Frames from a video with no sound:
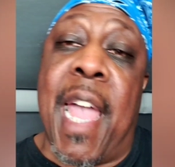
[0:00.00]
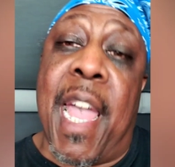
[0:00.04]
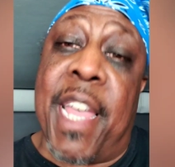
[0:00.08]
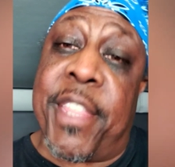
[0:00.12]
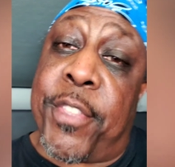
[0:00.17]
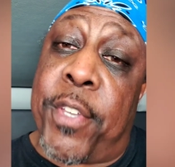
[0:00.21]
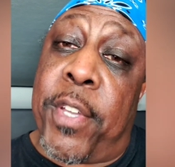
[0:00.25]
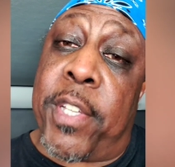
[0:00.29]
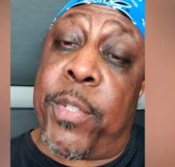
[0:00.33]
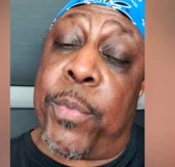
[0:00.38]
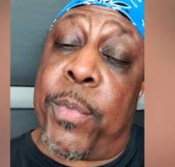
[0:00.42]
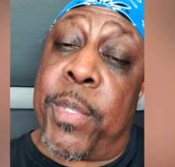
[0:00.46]
I
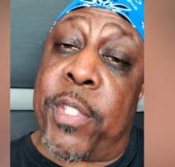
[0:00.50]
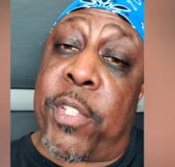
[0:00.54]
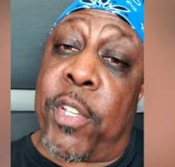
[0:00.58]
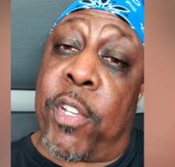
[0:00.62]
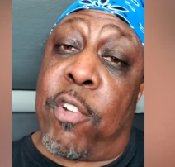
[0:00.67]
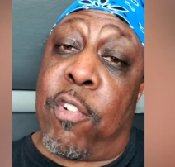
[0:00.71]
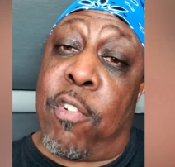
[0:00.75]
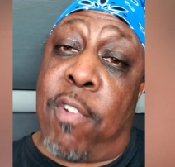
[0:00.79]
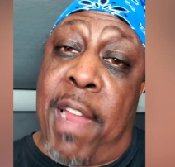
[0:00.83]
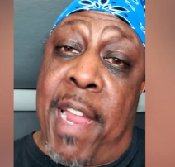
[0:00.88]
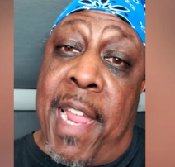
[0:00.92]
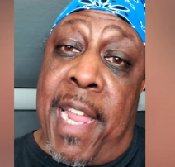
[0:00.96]
thought it was a
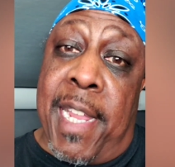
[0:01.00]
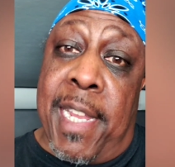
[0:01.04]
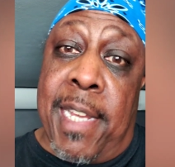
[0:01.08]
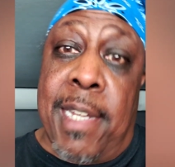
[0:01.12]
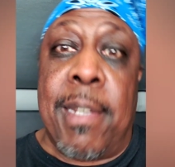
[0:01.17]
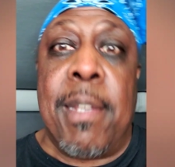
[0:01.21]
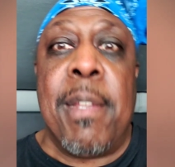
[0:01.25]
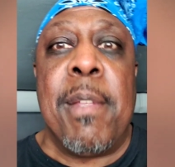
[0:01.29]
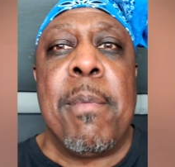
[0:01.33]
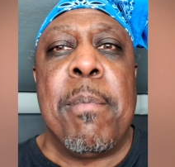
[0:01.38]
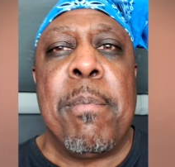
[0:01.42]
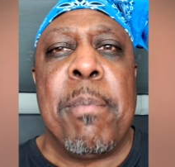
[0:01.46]

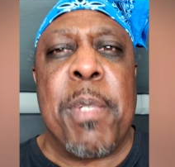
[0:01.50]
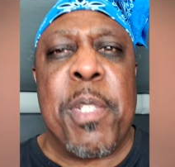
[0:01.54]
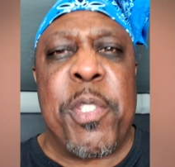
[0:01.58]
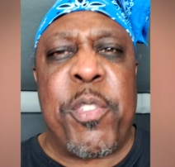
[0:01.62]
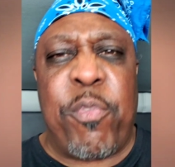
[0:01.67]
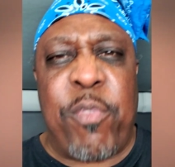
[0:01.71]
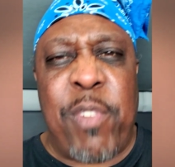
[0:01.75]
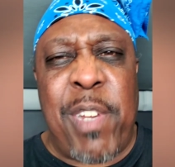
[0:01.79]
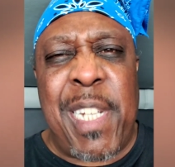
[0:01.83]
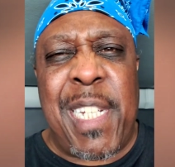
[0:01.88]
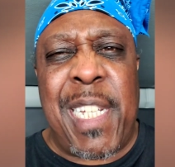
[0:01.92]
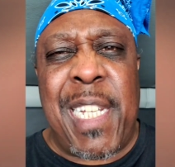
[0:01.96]
grain, but
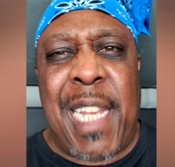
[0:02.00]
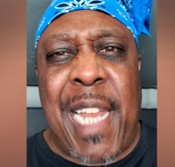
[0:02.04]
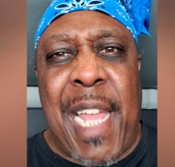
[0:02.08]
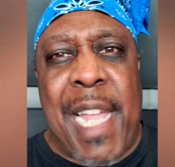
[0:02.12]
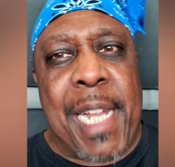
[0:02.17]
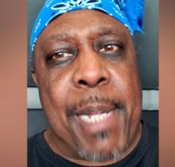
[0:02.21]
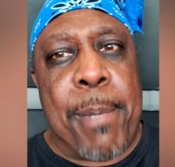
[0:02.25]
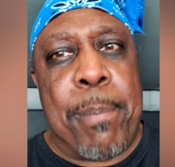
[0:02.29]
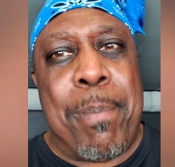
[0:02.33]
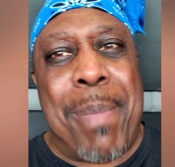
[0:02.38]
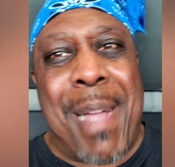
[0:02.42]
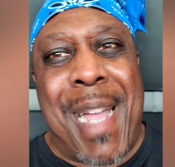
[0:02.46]
it's really
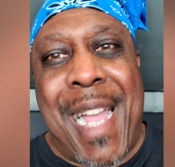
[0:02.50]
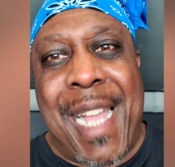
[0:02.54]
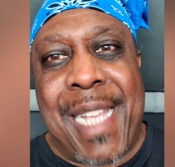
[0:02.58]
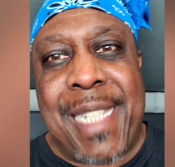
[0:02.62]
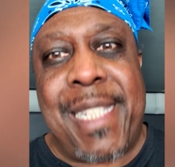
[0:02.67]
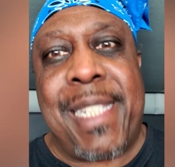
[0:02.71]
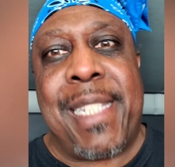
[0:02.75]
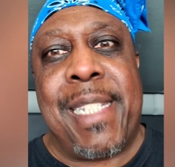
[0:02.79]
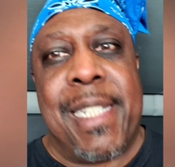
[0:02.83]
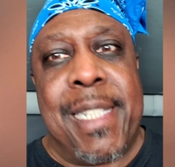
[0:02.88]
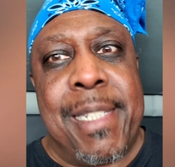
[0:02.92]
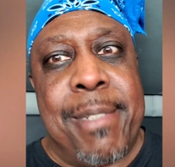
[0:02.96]
like a
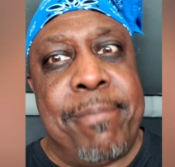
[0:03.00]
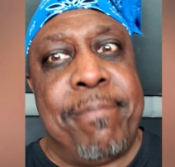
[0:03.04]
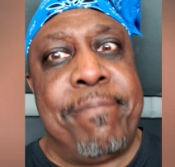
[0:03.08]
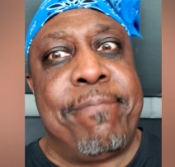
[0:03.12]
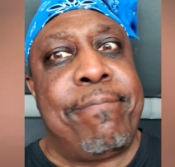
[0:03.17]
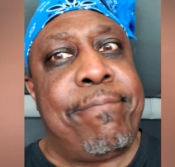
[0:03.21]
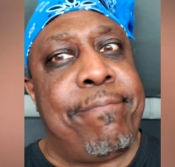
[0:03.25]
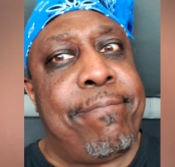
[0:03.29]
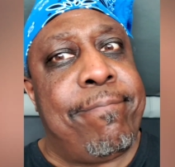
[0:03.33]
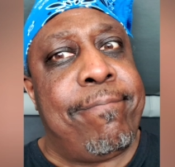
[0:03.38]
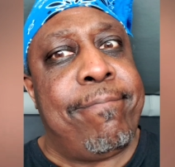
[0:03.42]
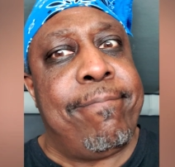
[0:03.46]
pasta.
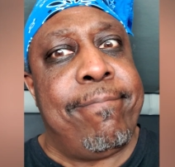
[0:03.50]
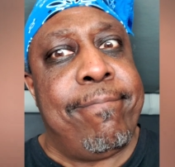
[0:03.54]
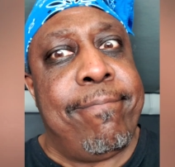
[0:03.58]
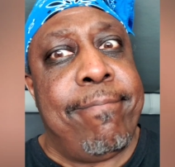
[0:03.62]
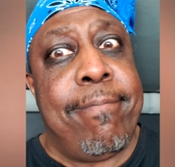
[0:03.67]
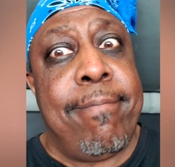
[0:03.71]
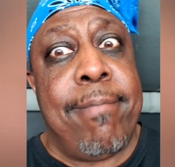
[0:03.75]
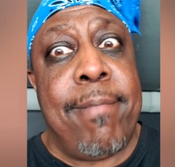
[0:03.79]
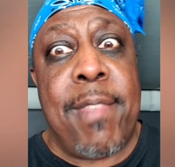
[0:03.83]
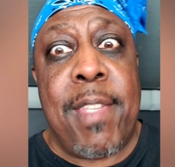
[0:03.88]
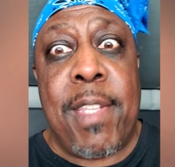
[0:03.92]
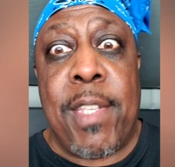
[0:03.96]

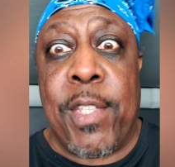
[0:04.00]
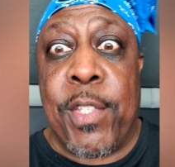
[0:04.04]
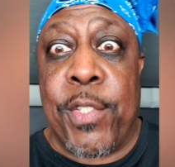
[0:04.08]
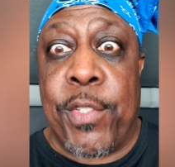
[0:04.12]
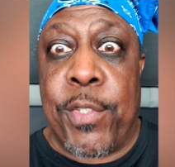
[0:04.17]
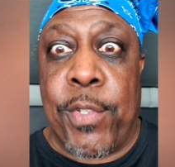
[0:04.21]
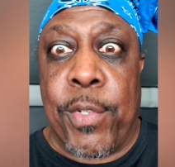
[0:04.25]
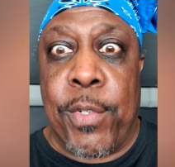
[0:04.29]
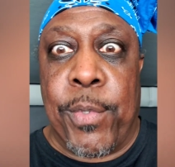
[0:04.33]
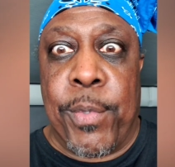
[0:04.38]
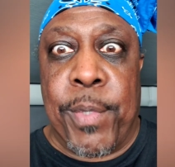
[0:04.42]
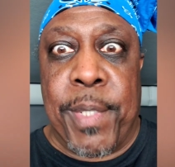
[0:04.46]

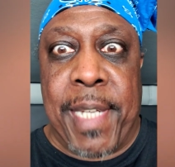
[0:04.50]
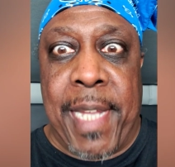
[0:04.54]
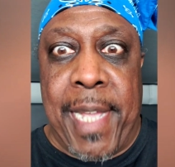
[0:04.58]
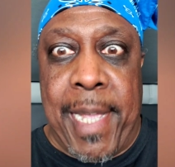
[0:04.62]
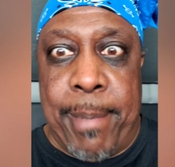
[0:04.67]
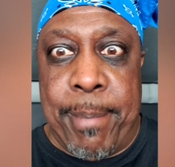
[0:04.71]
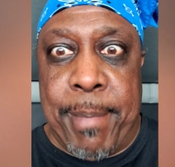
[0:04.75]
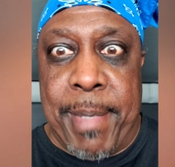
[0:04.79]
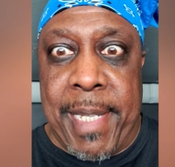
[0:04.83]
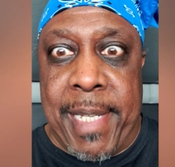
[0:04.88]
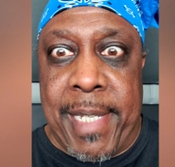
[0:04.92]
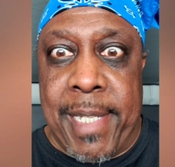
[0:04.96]
So when
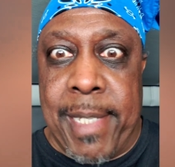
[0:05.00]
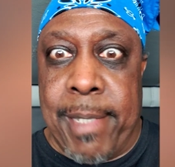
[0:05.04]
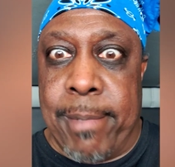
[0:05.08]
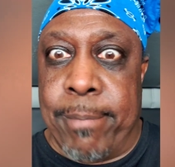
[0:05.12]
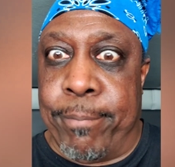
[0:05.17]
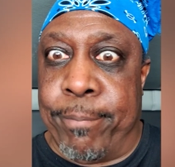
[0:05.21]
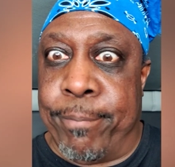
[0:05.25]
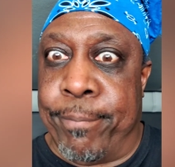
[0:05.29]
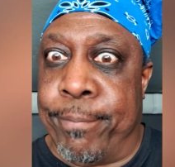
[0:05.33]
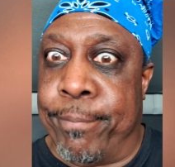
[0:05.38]
I made it,